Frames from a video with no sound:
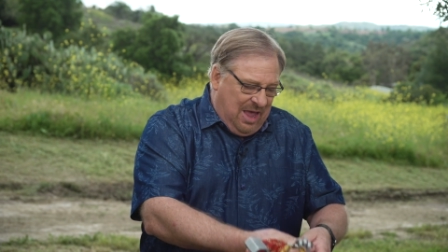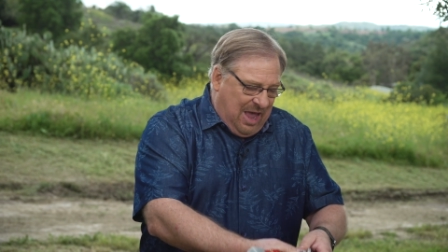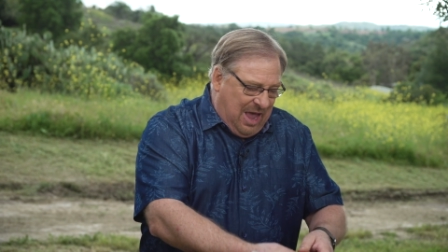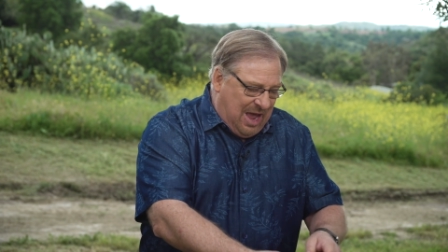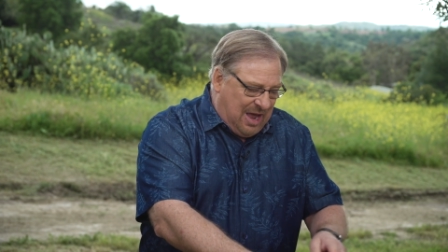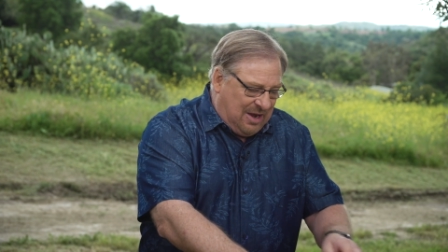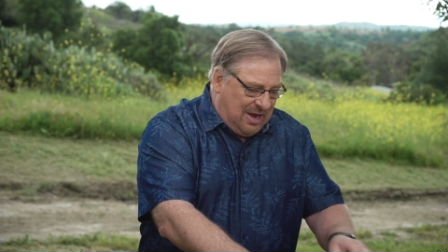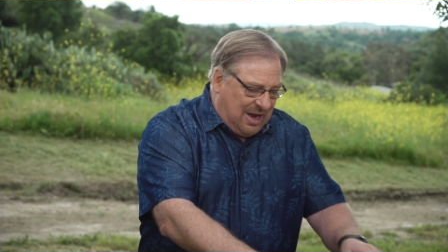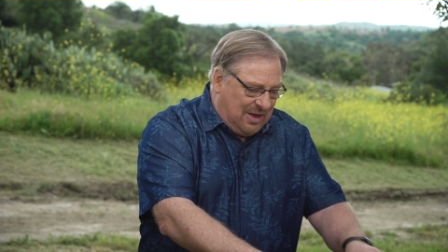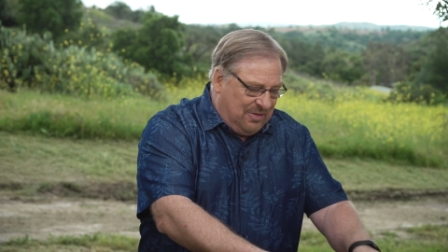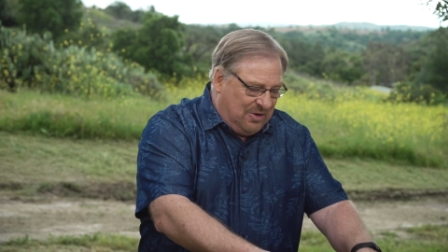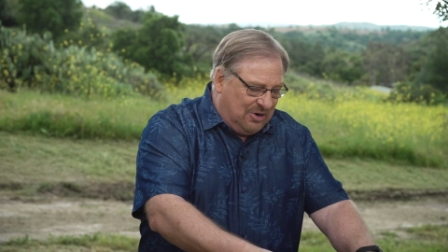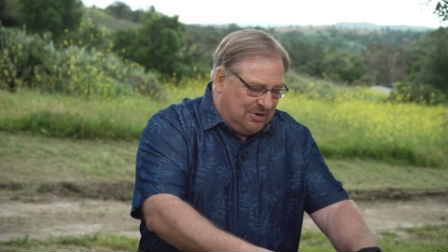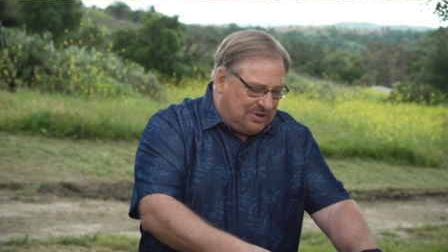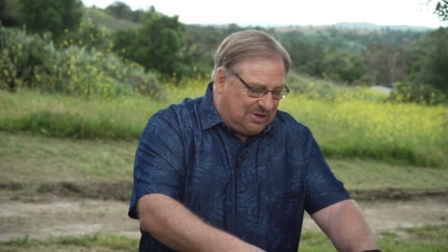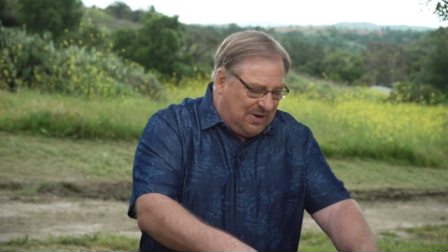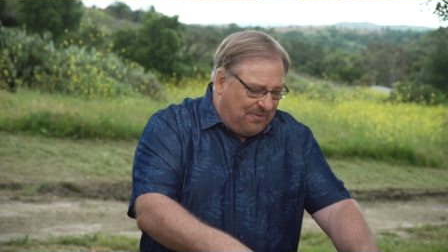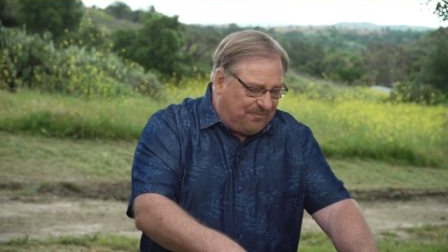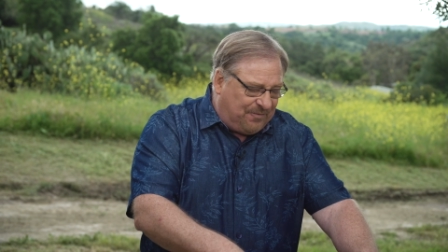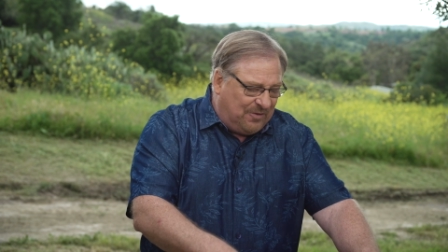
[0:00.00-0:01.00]
And there are
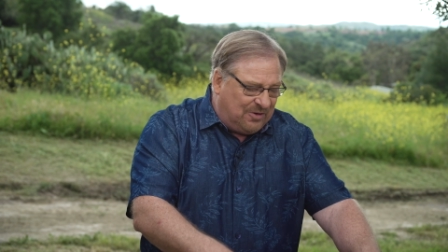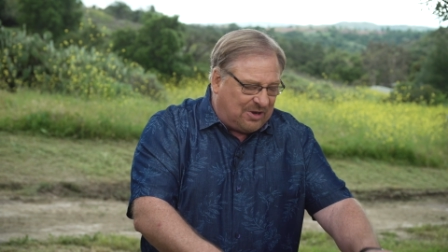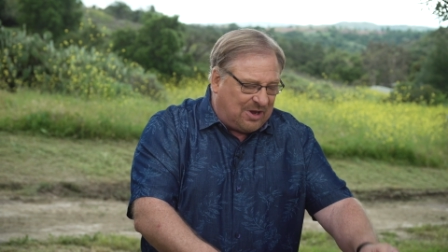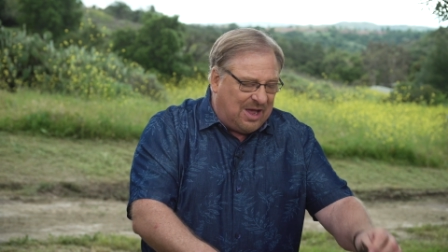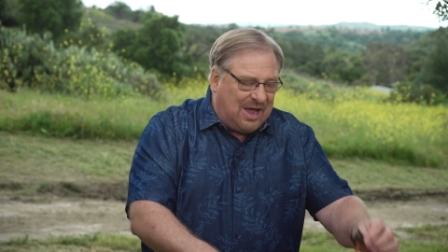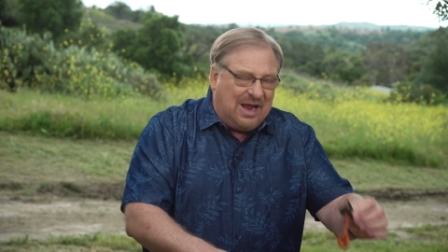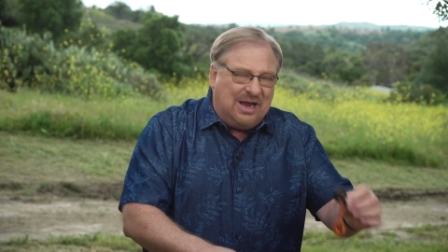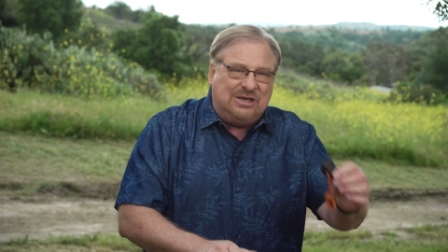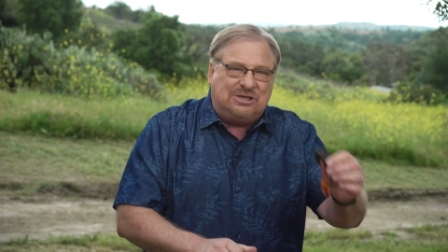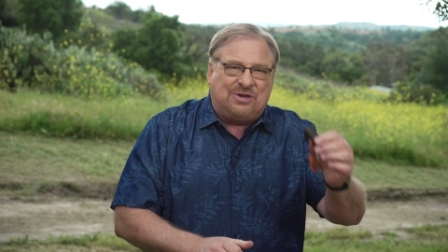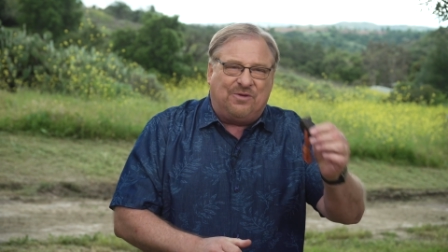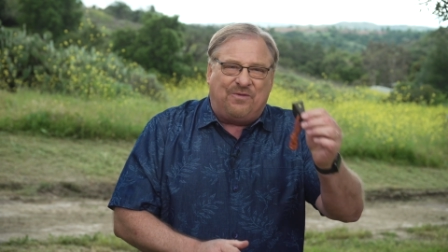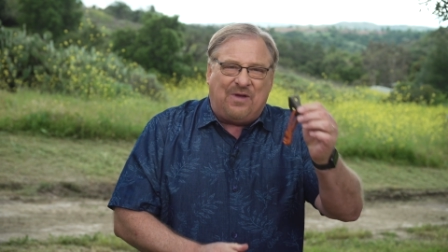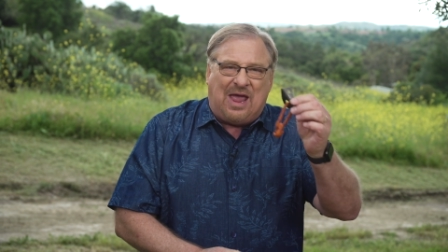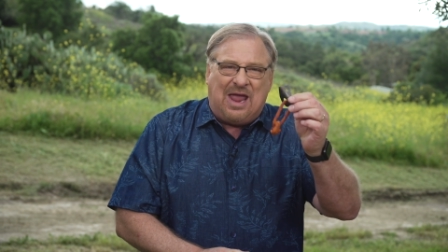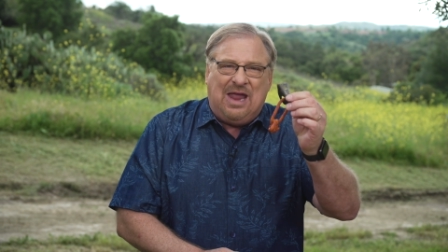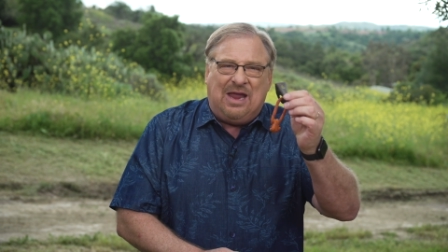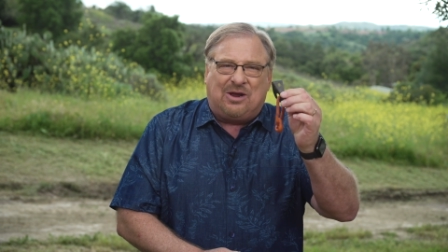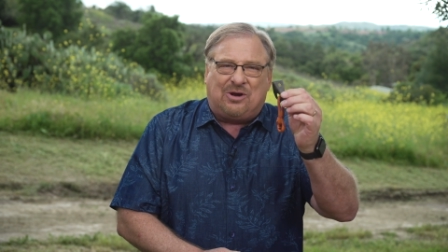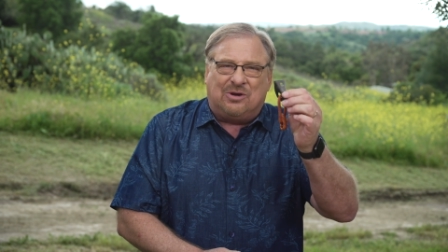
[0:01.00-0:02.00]
different kinds of
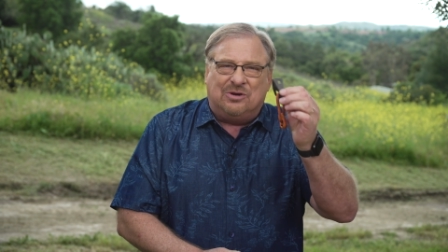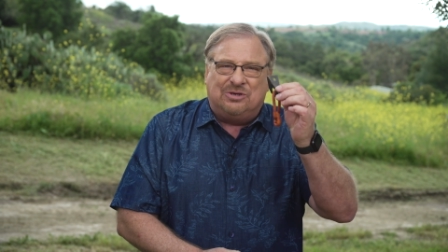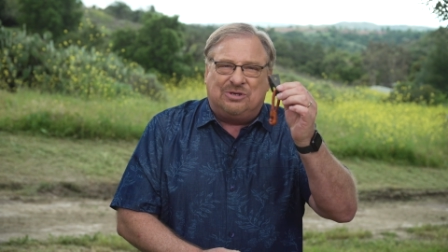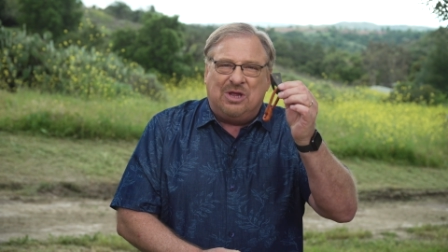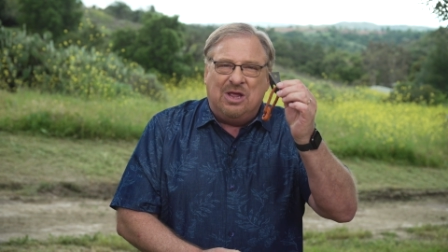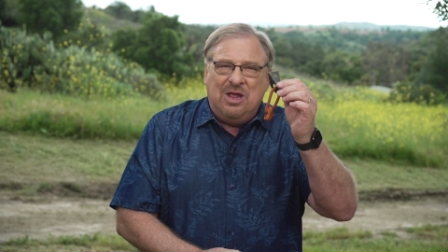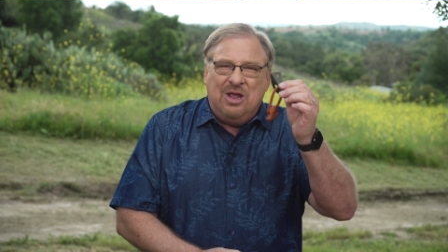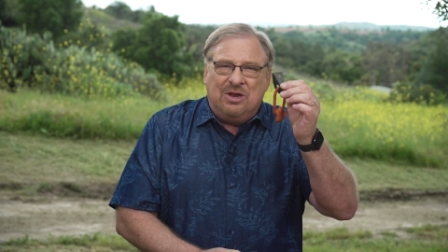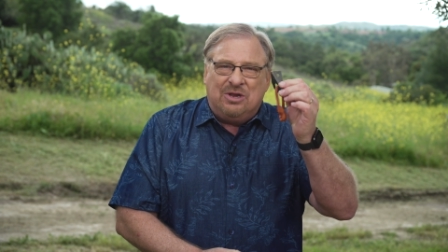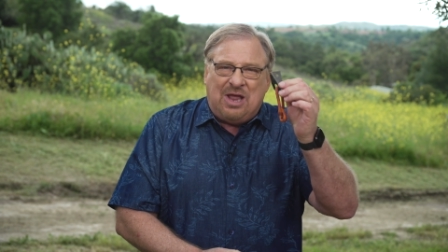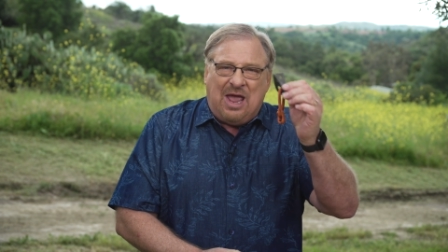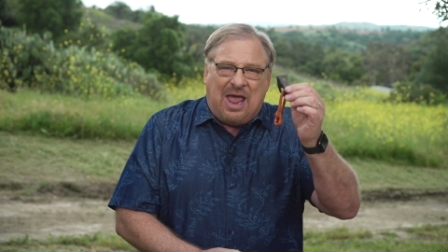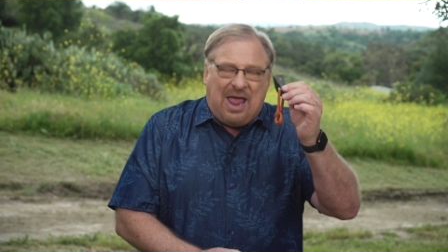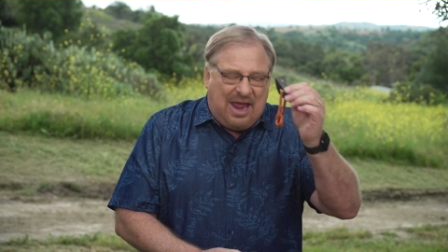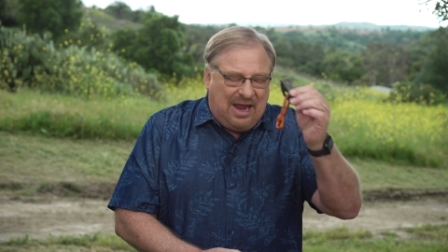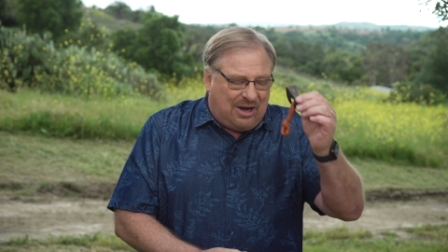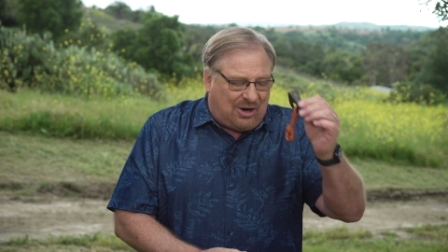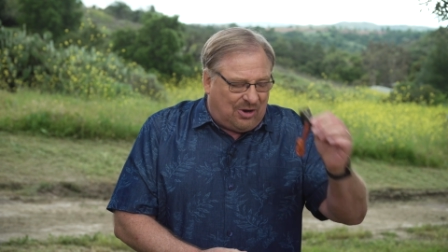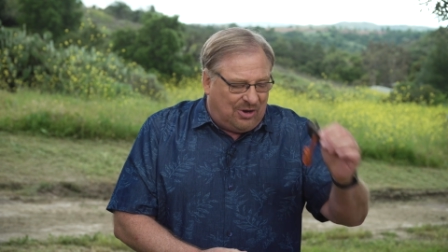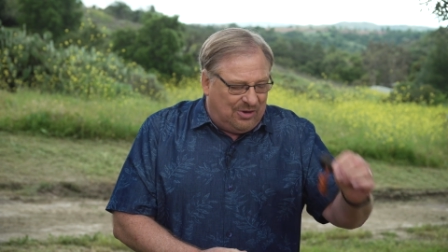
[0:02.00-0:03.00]
anchors to
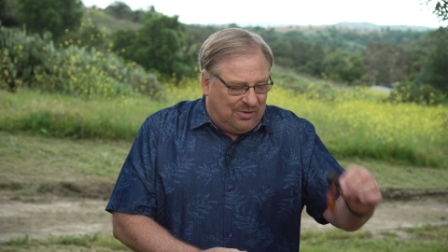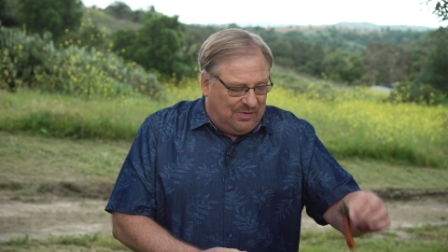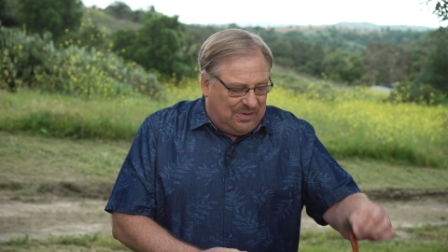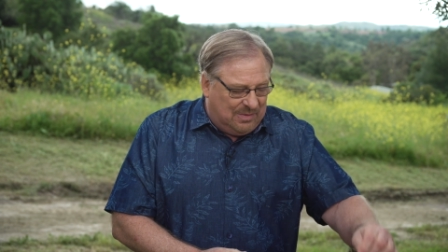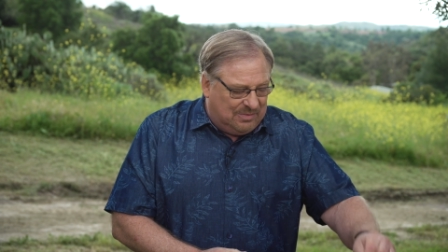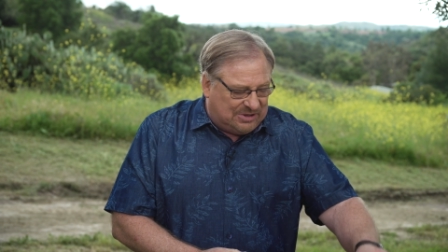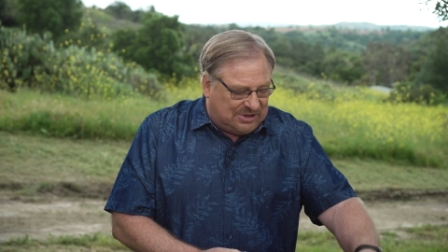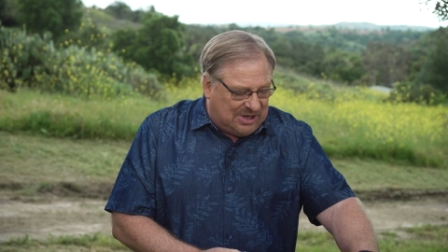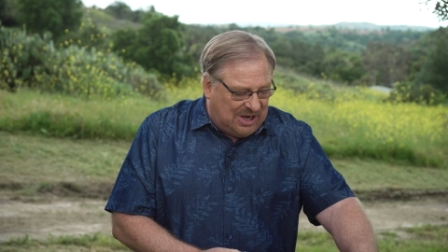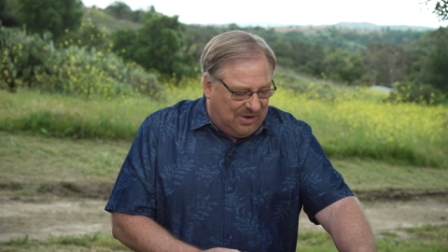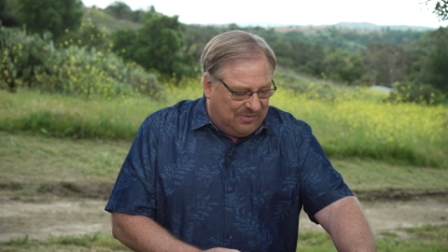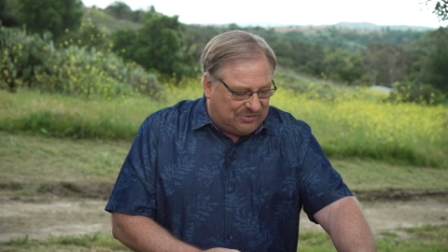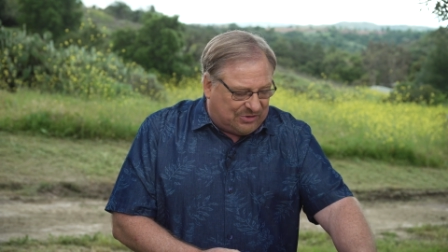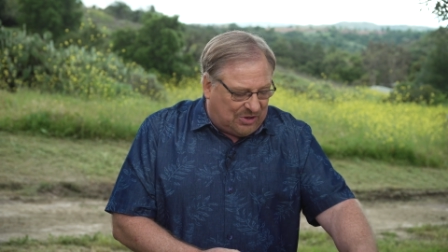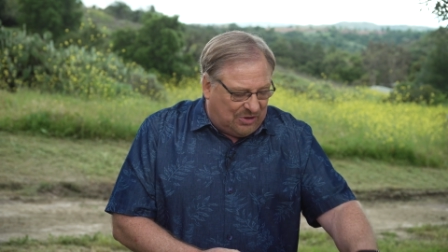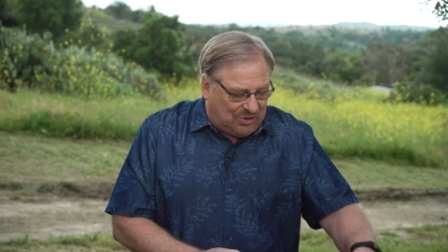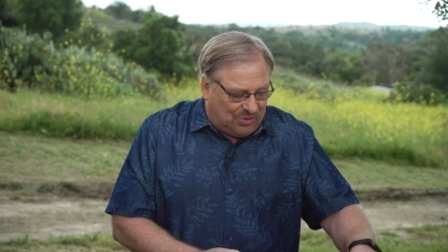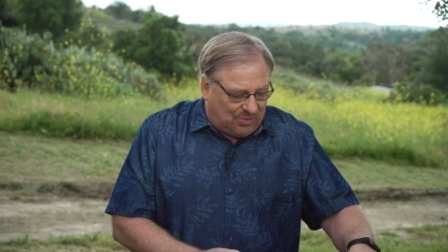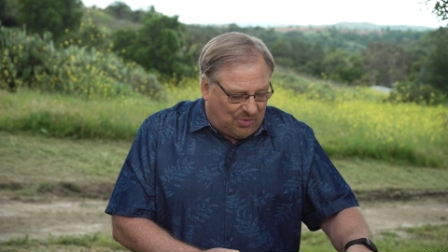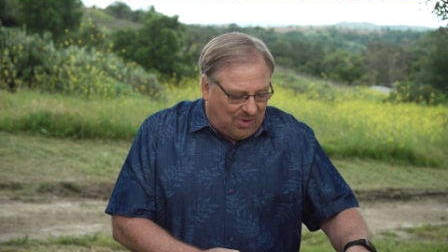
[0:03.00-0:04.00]
anchor themselves
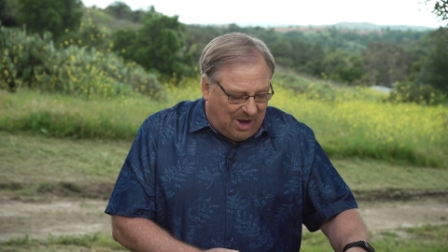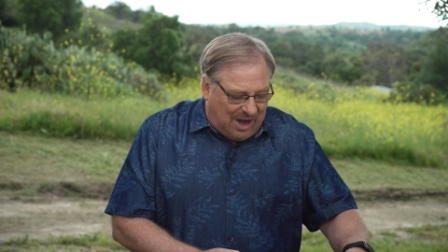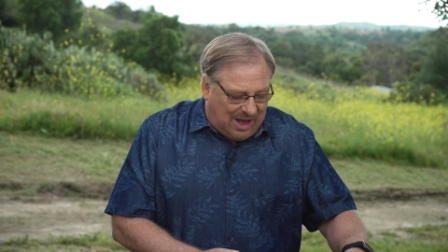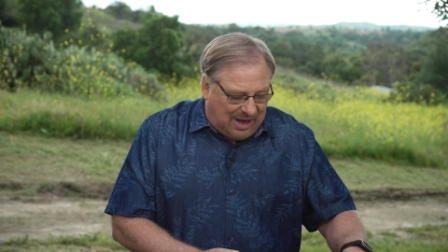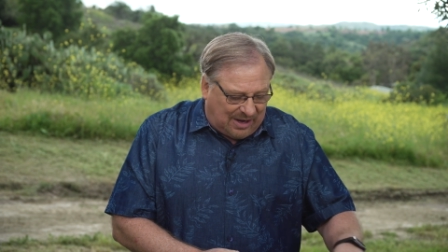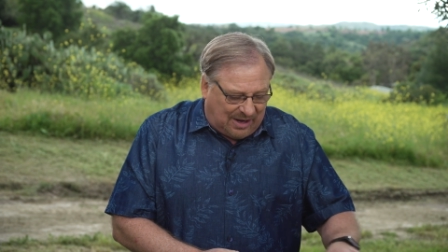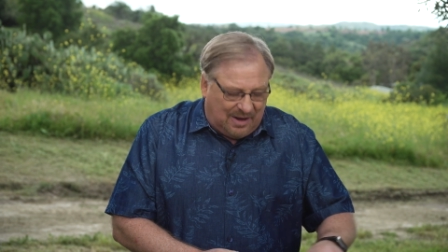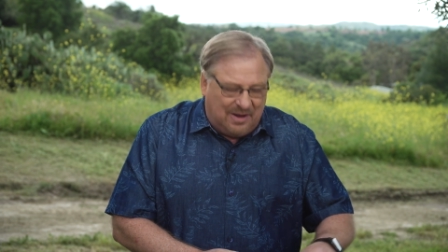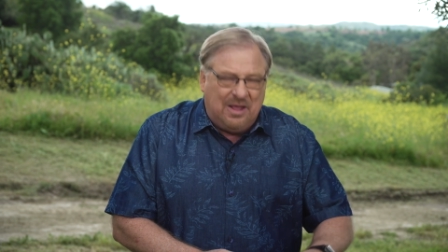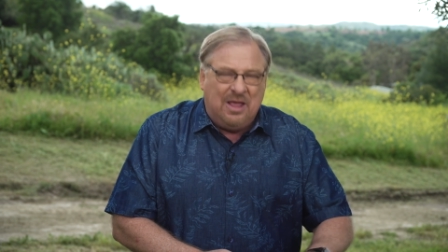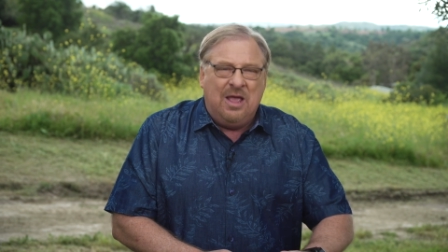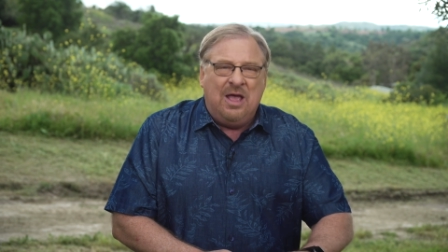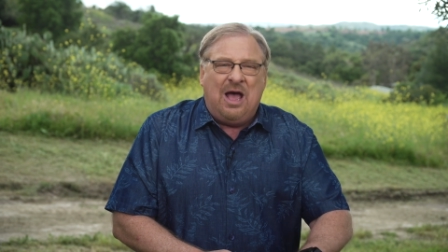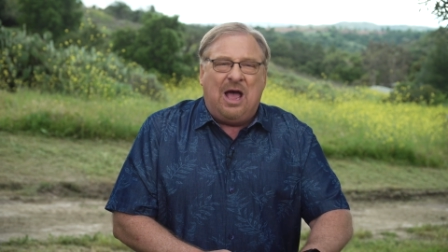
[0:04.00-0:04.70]
to the rock.